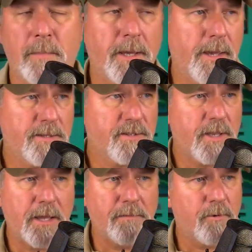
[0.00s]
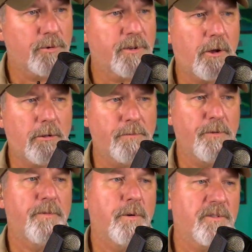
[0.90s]
guests, and of course, all of
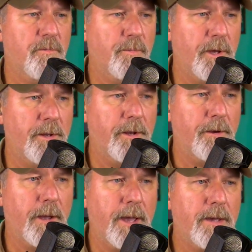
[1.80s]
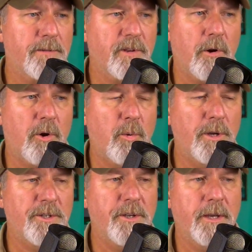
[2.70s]
you folks for being here. As
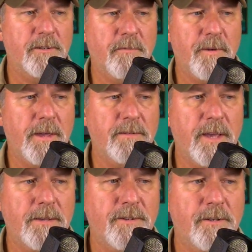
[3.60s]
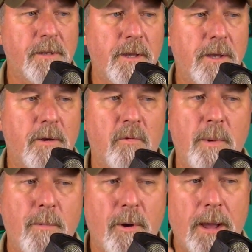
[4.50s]
always, you guys are fantastic.
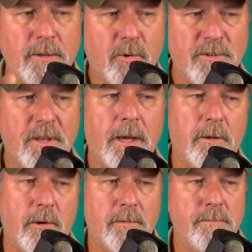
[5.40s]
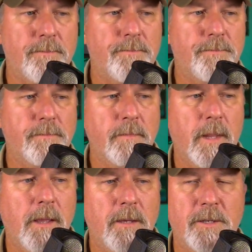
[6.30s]
Remember, Outdoorsy Gallo,
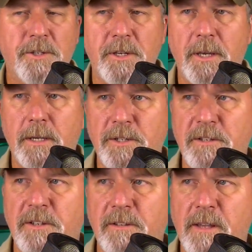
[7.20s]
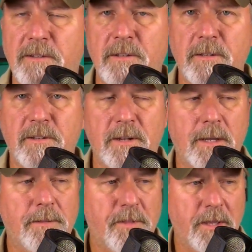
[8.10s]
she suggested this tonight,
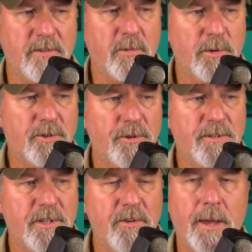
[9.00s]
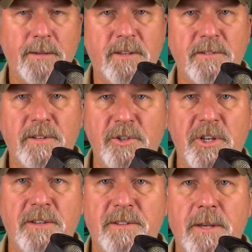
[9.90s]
and thank you so much, Chrissy. You guys can suggest